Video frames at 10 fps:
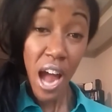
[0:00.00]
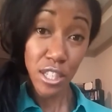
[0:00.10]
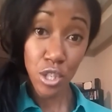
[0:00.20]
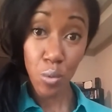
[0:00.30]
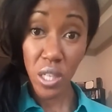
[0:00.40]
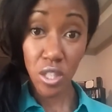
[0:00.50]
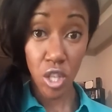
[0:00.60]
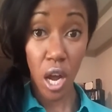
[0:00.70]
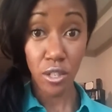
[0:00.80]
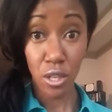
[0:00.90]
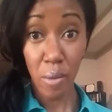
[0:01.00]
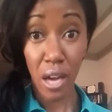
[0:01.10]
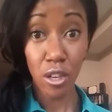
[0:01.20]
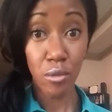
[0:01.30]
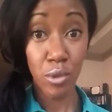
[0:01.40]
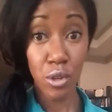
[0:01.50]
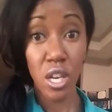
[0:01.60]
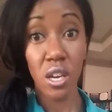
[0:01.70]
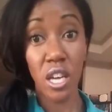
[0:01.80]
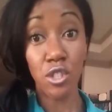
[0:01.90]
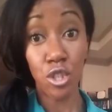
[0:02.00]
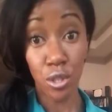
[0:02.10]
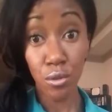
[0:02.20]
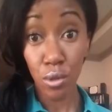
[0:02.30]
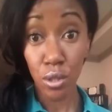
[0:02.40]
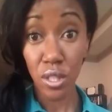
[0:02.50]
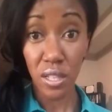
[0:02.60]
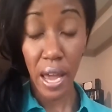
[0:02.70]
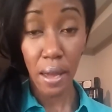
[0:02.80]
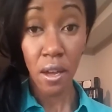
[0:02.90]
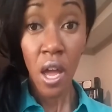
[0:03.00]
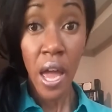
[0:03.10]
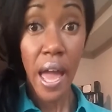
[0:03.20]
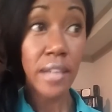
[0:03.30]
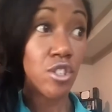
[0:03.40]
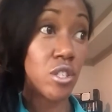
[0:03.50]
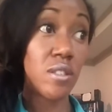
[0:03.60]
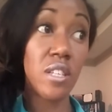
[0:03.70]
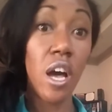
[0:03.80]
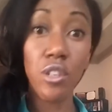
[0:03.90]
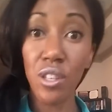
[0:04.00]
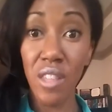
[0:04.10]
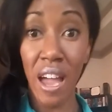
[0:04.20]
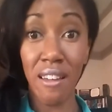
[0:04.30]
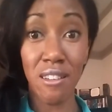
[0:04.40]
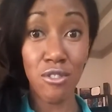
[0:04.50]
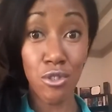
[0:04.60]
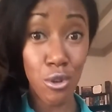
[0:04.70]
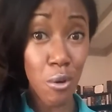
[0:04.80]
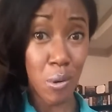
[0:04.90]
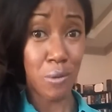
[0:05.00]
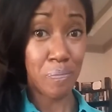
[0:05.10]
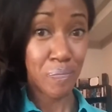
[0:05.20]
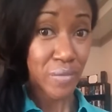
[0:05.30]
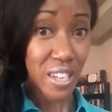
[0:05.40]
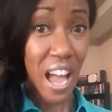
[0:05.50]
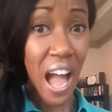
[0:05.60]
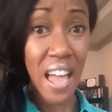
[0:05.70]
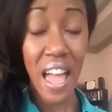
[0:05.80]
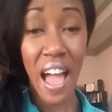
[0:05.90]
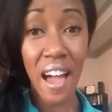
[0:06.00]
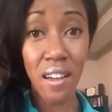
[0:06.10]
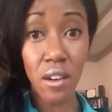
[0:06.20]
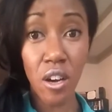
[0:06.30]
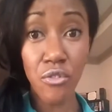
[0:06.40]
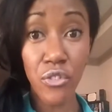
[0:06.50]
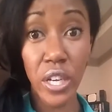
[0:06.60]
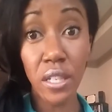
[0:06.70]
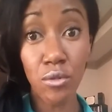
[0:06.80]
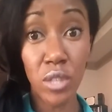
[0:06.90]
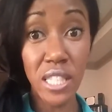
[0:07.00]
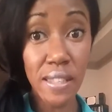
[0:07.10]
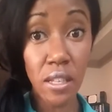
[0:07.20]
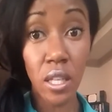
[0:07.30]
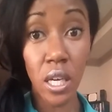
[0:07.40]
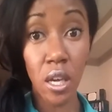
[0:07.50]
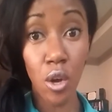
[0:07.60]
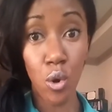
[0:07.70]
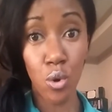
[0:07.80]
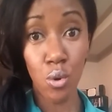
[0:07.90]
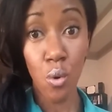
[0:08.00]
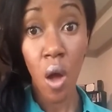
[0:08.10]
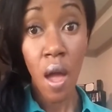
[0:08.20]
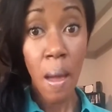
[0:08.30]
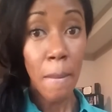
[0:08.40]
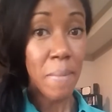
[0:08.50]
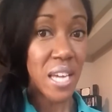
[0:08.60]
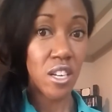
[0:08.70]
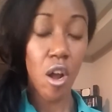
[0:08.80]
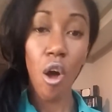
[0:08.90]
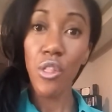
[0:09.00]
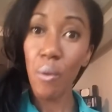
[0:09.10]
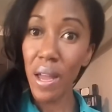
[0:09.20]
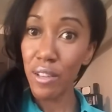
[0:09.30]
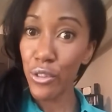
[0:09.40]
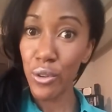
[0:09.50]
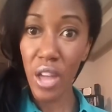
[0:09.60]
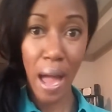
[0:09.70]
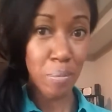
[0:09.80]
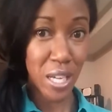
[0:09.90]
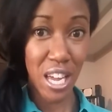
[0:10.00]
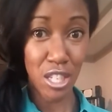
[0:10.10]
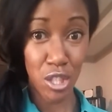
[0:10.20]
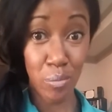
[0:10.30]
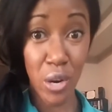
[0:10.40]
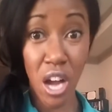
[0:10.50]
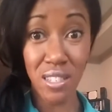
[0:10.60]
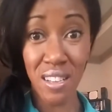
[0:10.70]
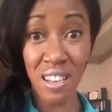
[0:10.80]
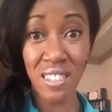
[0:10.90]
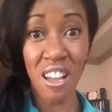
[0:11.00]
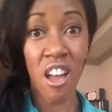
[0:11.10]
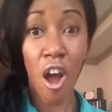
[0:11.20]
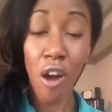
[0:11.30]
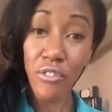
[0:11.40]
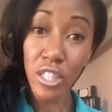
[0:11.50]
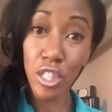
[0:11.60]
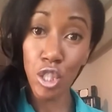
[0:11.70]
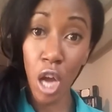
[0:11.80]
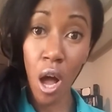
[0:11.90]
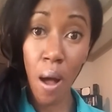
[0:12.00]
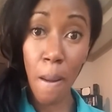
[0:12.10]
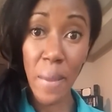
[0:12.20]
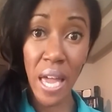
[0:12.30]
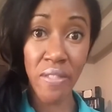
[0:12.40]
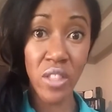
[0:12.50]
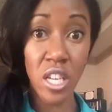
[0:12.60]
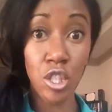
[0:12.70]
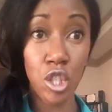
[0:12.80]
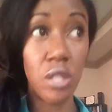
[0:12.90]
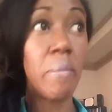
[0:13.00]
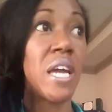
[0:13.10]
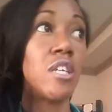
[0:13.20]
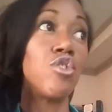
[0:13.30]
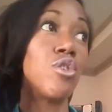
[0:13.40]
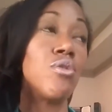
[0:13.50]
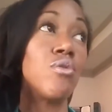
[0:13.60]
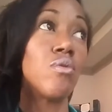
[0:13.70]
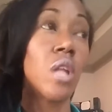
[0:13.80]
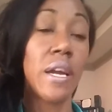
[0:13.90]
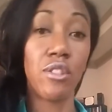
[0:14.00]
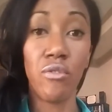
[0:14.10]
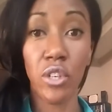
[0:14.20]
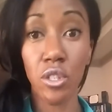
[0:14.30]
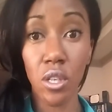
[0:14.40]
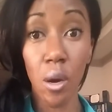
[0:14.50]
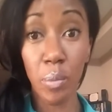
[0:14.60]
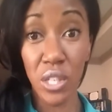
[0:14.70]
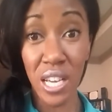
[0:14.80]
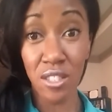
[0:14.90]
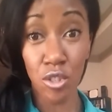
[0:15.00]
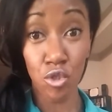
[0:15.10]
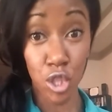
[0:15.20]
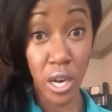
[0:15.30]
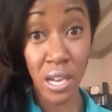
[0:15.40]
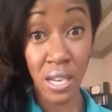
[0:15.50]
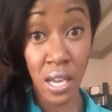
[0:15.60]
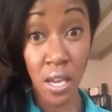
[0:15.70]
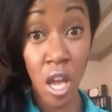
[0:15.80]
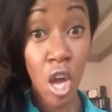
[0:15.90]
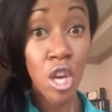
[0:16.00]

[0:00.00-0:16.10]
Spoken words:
I just wanted to talk to you about commuting in general today and just tell you that it's doable. I had a friend recently who made it all the way through the application process, got offered a job, and then she made it to like the first couple days of training.